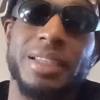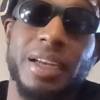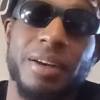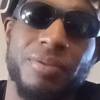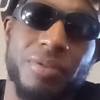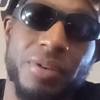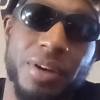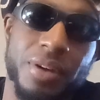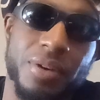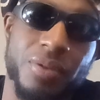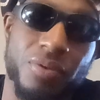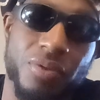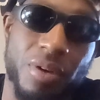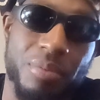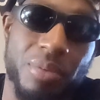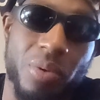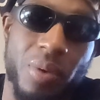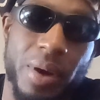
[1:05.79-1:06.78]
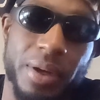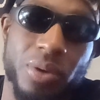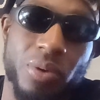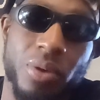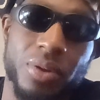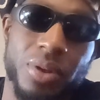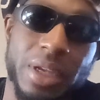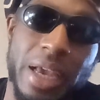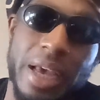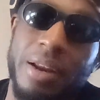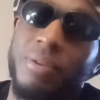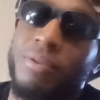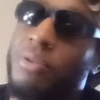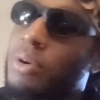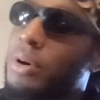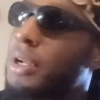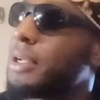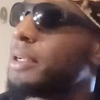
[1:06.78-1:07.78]
different from the way Northern
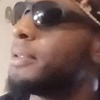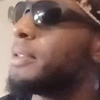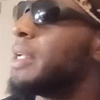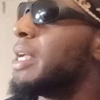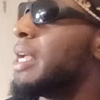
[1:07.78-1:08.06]
California,